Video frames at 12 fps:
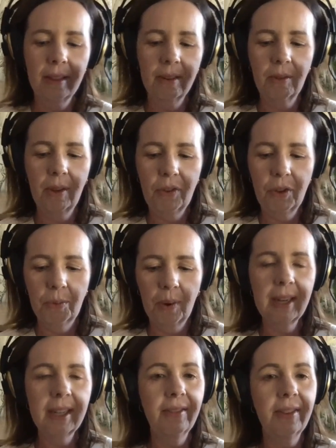If you
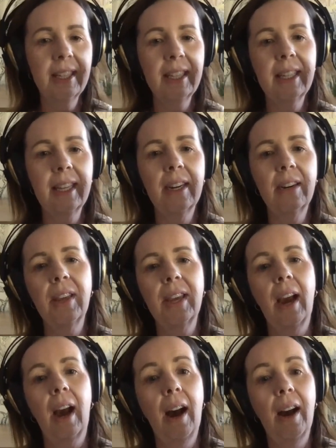want to visit there,
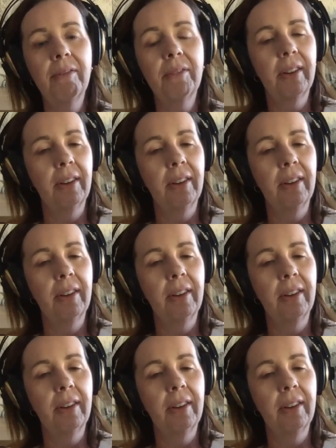they offer